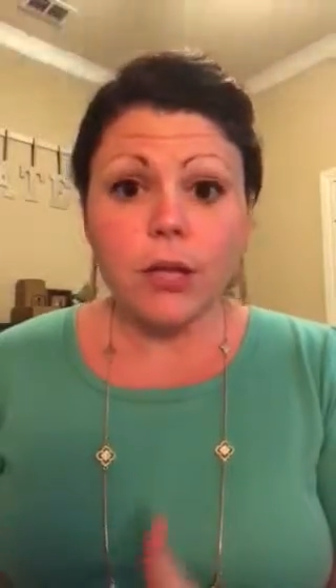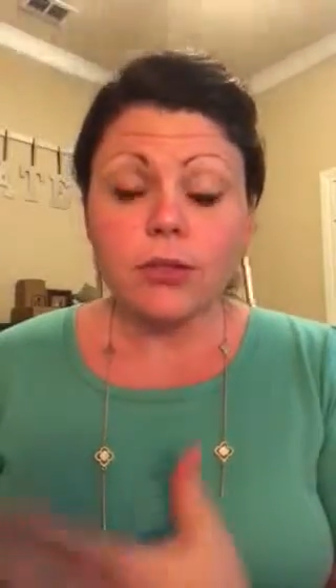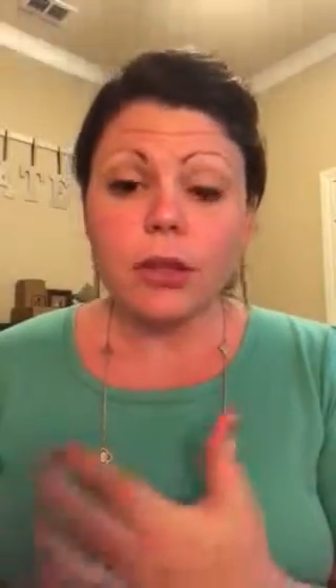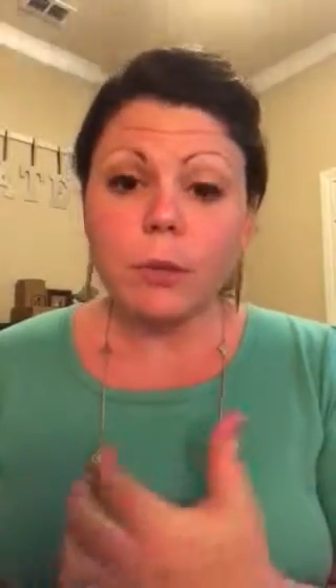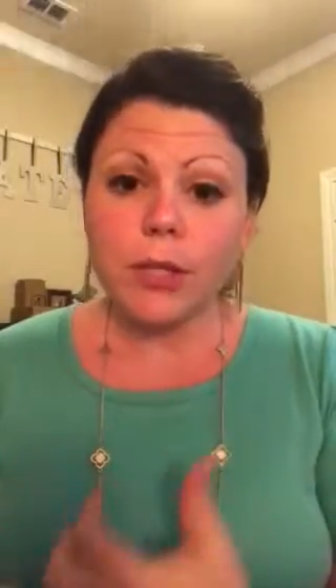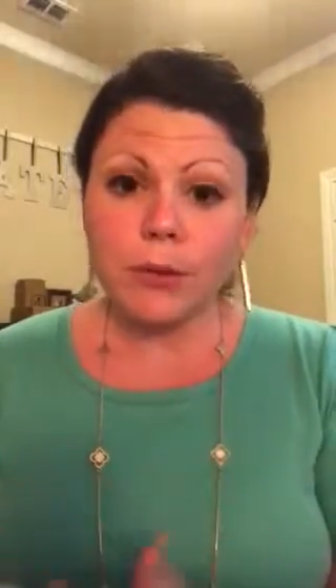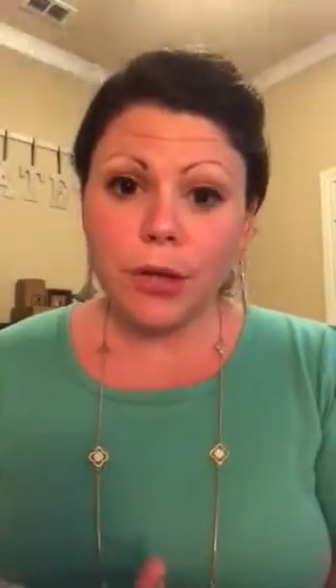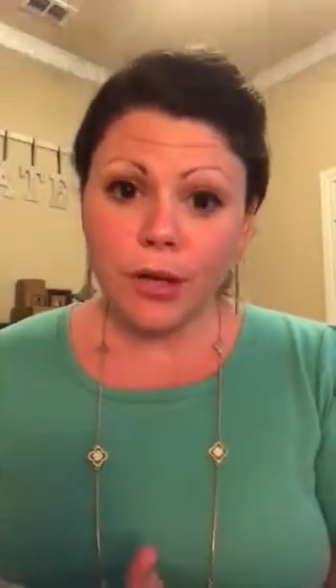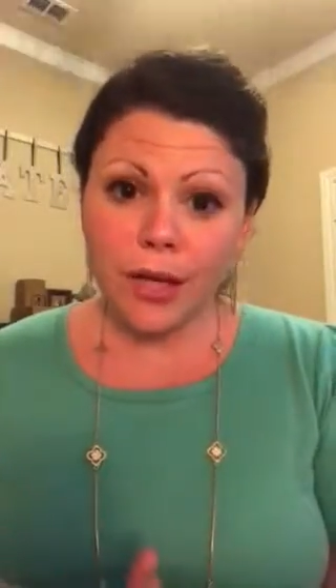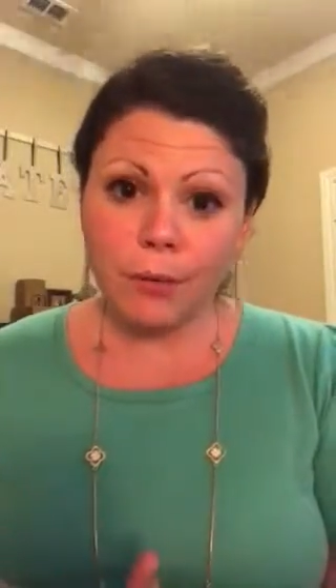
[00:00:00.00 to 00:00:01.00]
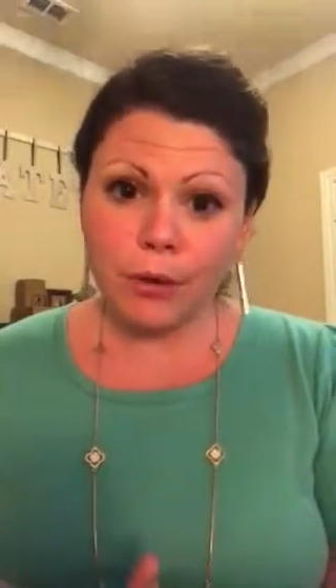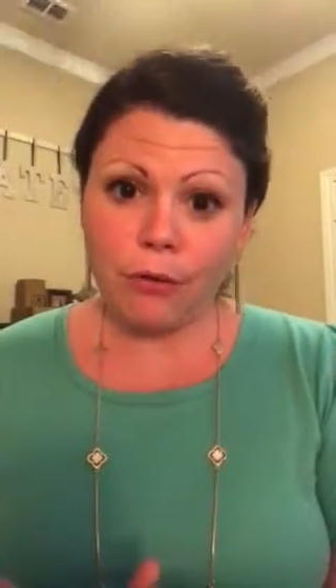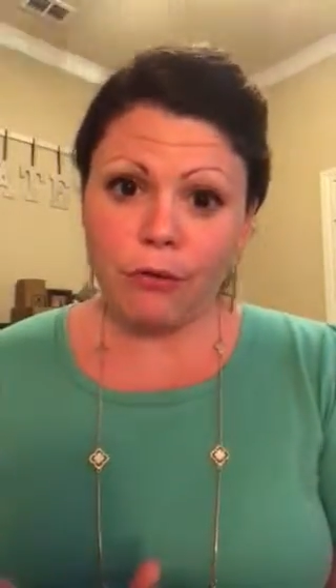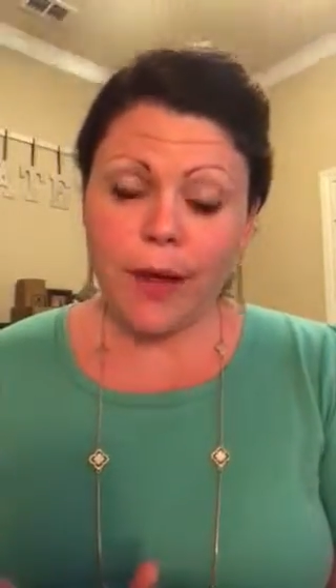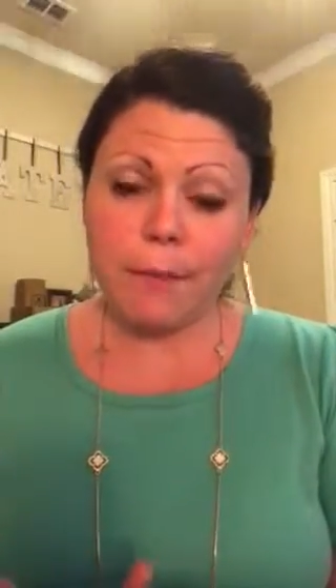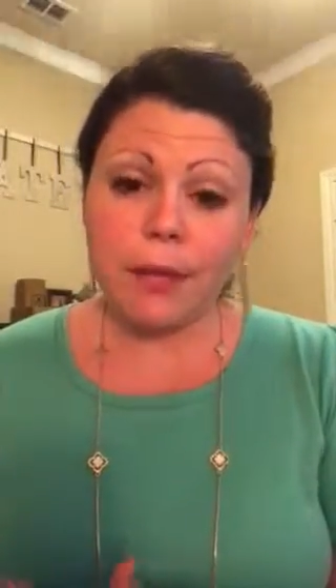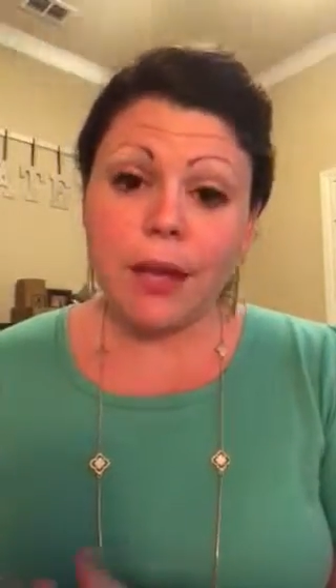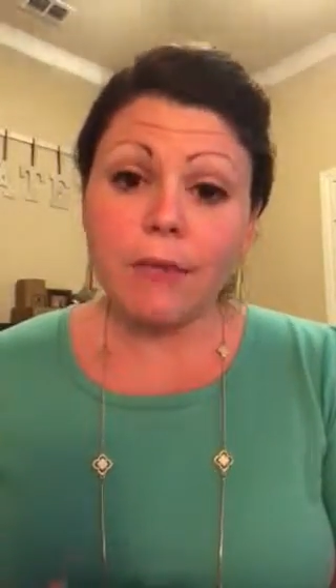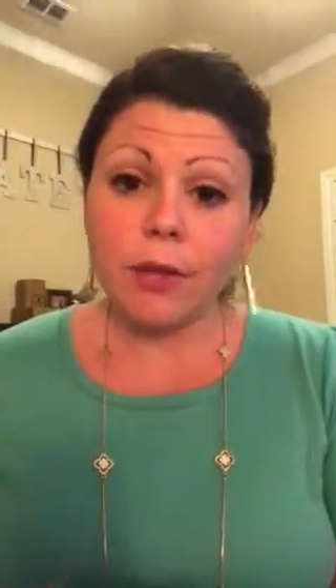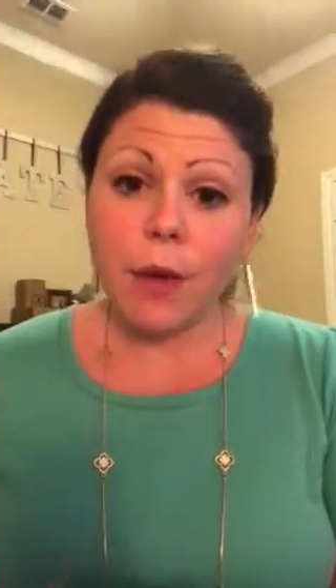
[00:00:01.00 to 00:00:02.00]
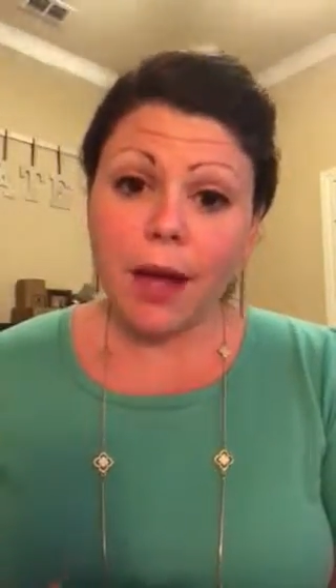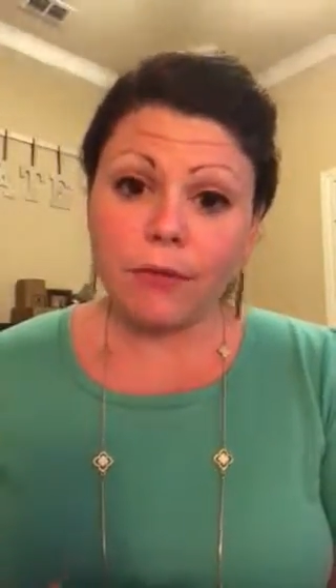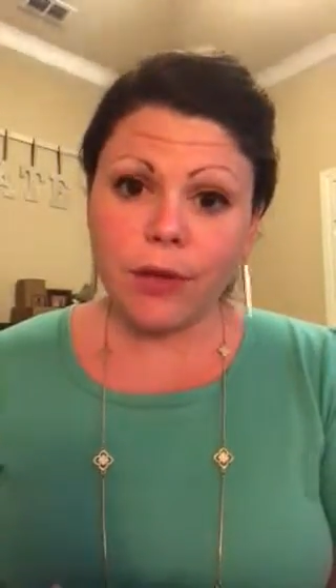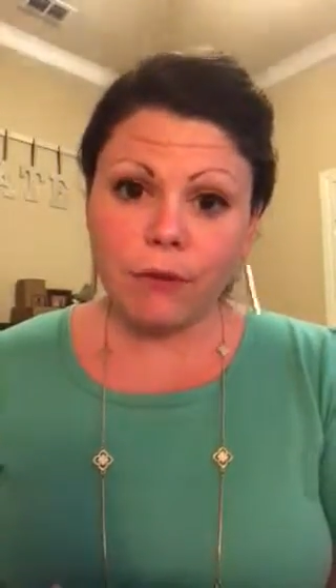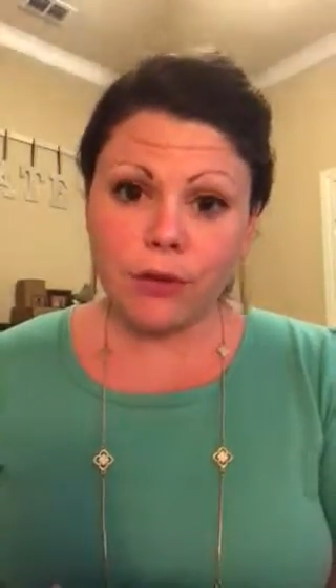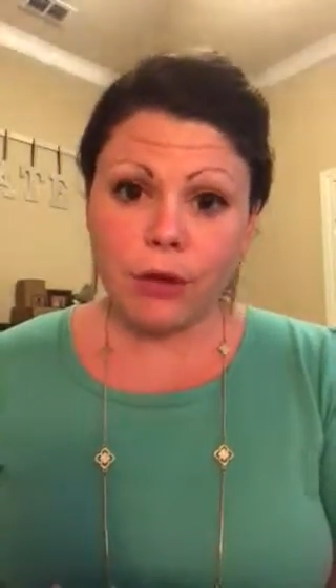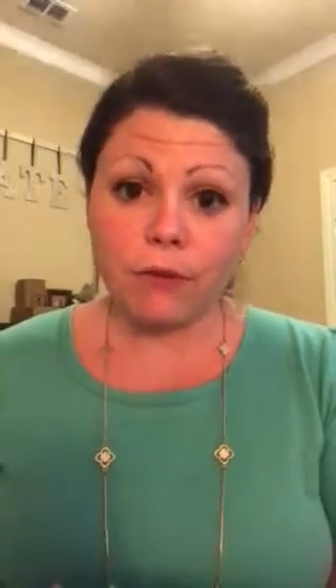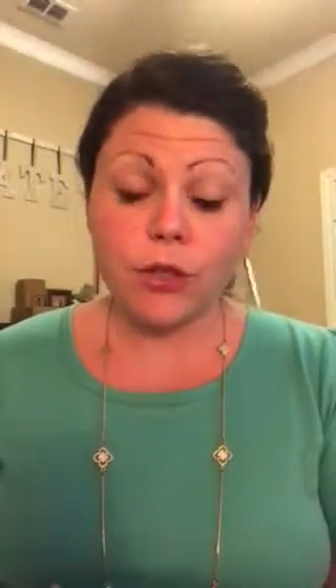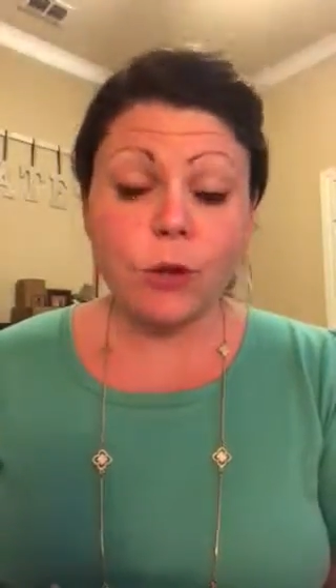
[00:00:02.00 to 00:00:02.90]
so that when you cook it with your family, if you have leftovers,